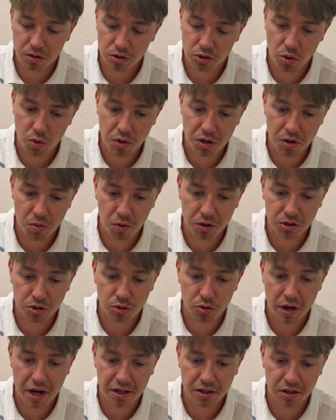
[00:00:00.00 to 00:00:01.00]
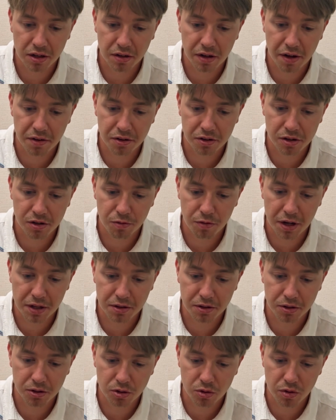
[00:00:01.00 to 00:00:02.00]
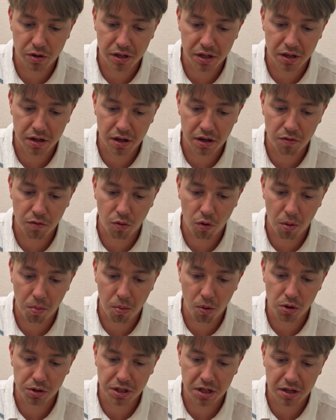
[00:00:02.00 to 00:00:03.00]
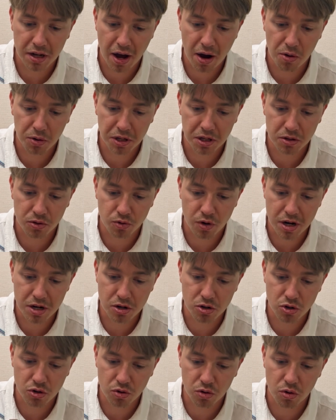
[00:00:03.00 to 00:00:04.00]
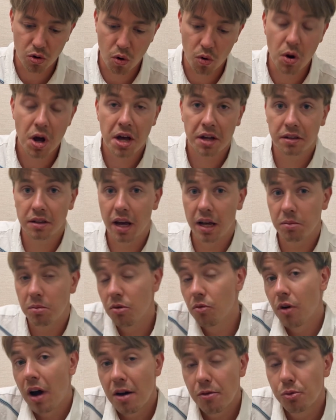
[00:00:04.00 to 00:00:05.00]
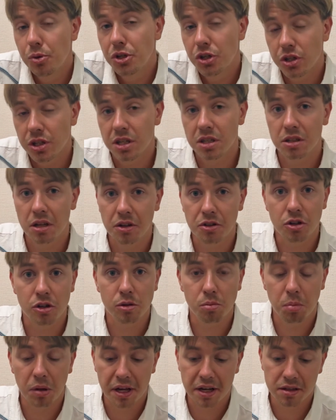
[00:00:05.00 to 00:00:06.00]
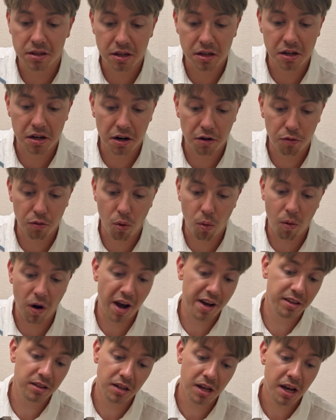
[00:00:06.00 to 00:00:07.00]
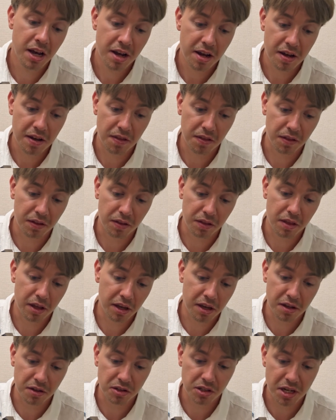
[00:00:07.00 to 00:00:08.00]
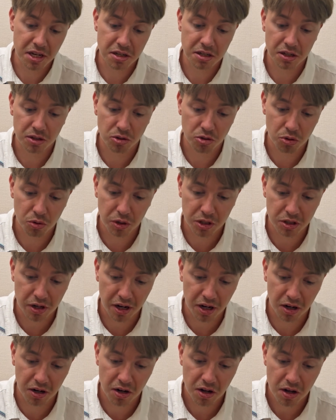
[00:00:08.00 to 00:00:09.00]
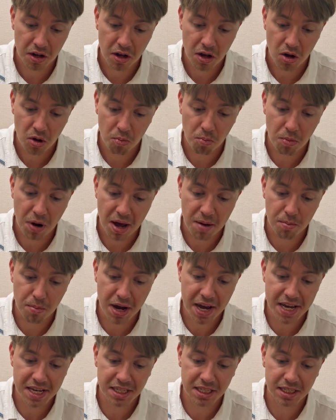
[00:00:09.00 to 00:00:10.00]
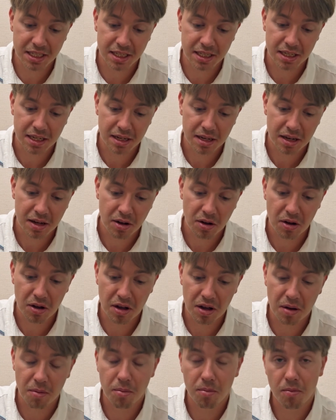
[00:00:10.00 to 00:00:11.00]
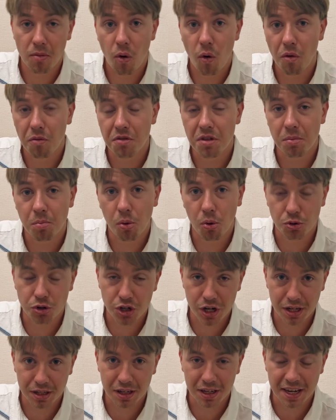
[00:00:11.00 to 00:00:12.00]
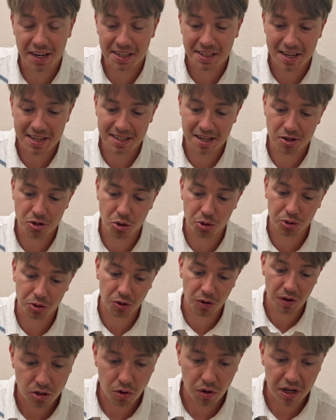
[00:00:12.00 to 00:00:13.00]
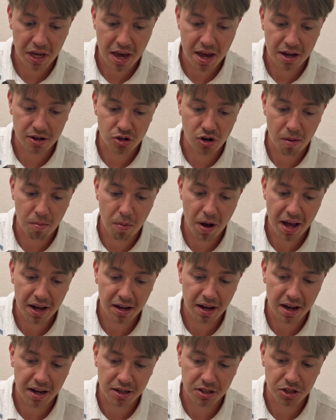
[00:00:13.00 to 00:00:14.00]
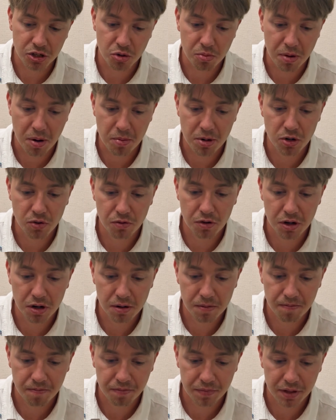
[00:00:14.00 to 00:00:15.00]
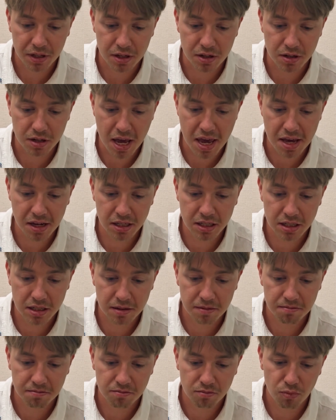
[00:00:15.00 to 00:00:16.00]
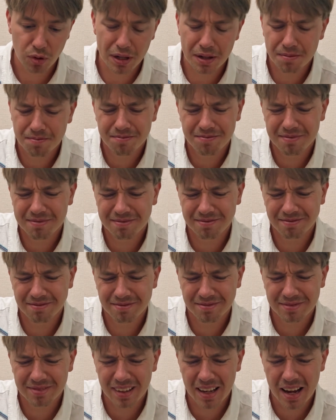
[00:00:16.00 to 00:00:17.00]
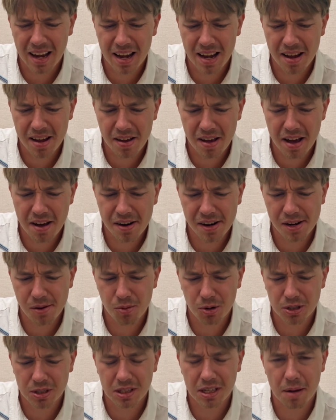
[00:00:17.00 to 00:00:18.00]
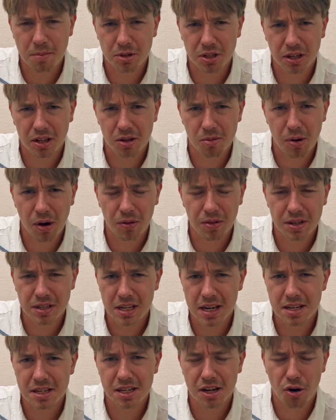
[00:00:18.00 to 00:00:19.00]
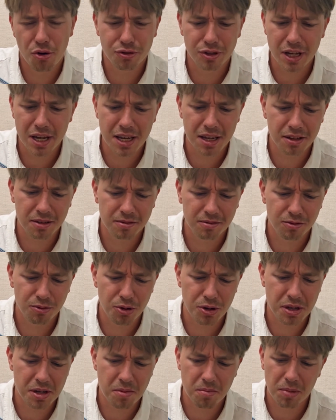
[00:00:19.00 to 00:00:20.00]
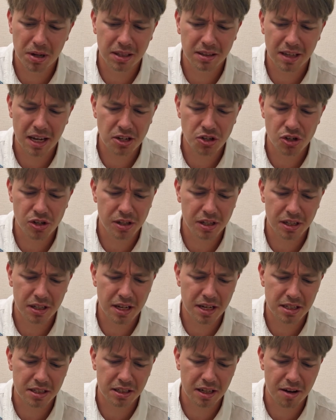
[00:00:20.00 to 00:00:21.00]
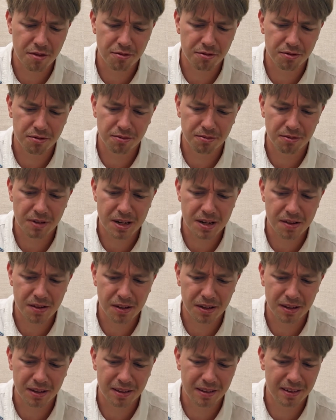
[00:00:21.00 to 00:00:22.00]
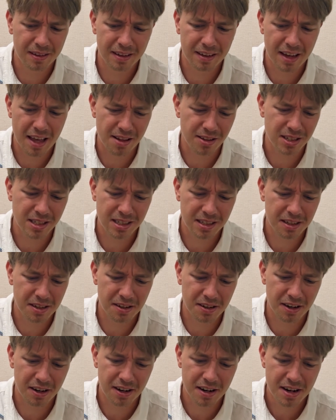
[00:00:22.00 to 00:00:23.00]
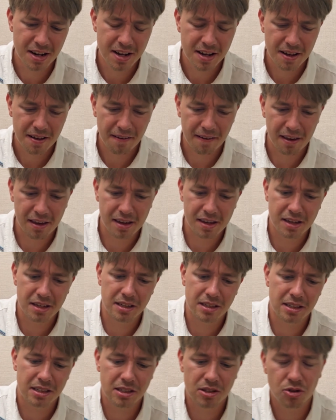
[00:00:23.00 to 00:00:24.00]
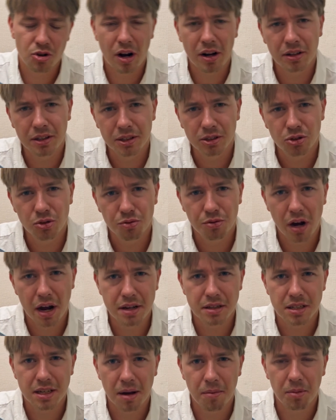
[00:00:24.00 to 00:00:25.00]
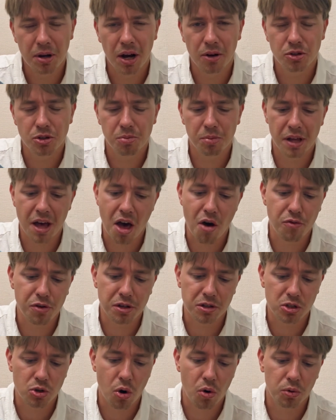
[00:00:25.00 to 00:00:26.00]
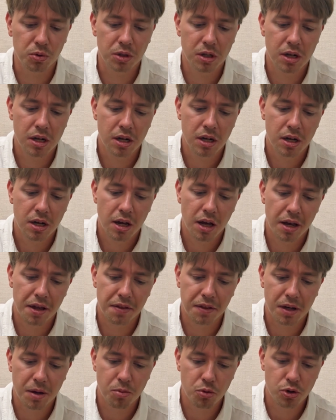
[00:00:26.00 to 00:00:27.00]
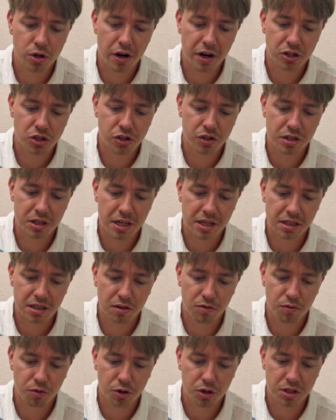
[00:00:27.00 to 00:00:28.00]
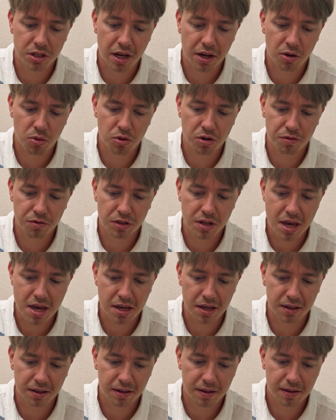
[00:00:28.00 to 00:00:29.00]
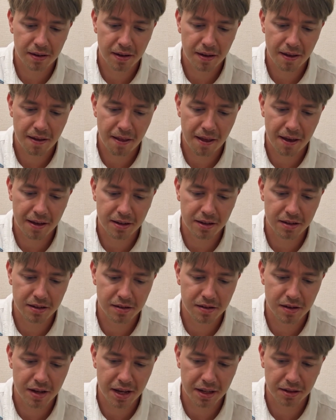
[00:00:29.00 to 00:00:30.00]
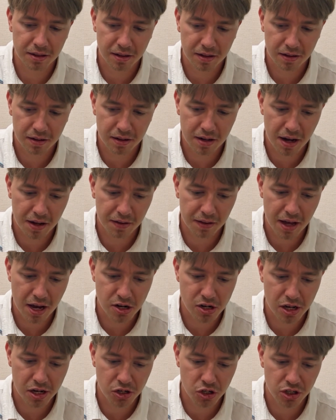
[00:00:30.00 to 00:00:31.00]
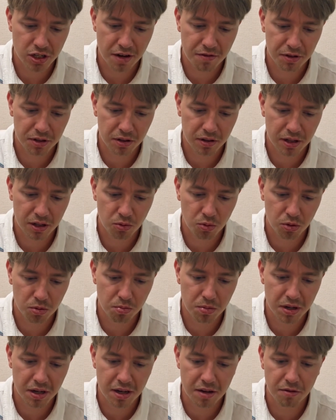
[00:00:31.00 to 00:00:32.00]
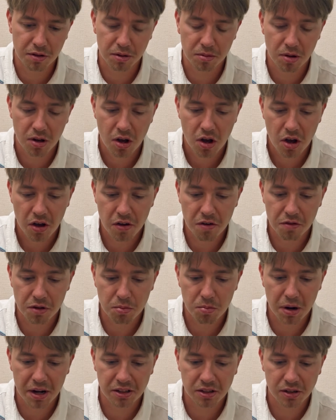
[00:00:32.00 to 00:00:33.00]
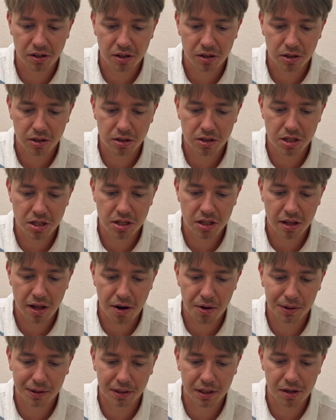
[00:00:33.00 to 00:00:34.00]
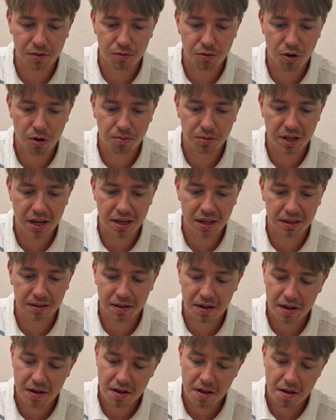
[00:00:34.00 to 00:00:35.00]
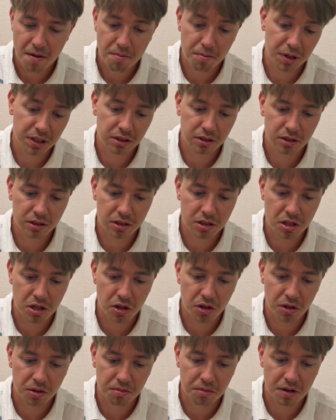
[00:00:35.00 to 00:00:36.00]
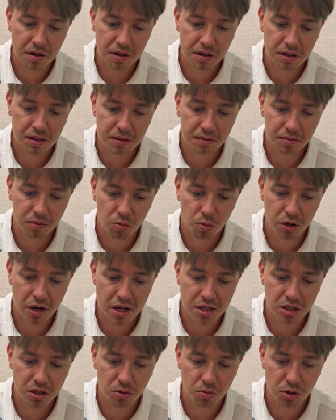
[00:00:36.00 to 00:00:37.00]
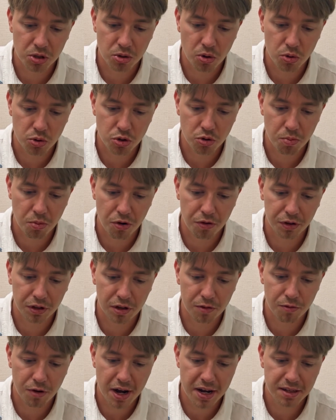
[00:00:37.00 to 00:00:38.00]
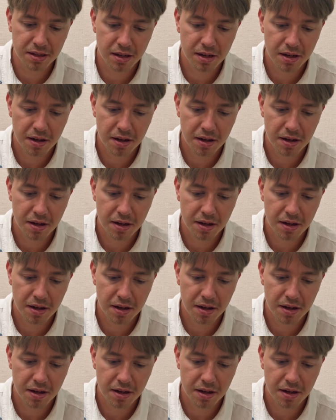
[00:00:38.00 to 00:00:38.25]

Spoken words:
So he wants to add another defender to the e4 pawn, and now he is ready to go knight b5, which is a standard plan here for white in the King's Indian, to attack my base of the pawn chain again, as I told you. So okay, I drop back, I continue my maneuver, he takes. Well, I really was skeptical about this idea of taking for him, but actually he doesn't have anything else here. He is struggling to find some counterplay of his own. And the computer actually says that first I could have taken and then gone knight h7. That would be even better, disallowing him from taking. But still, what I did was also perfectly fine.